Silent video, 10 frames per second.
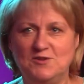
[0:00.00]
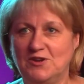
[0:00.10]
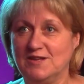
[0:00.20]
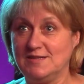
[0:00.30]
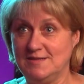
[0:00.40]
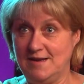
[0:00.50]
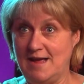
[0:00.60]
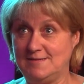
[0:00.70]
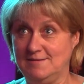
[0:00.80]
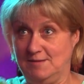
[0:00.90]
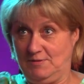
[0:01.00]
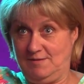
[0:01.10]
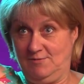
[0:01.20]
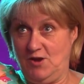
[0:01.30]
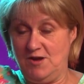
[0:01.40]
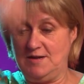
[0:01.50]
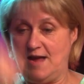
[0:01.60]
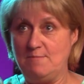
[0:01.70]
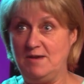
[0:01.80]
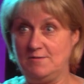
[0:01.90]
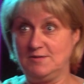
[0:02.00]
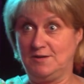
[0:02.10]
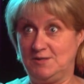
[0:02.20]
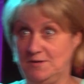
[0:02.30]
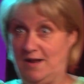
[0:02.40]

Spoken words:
audience. And then as the curtain came in, I was doing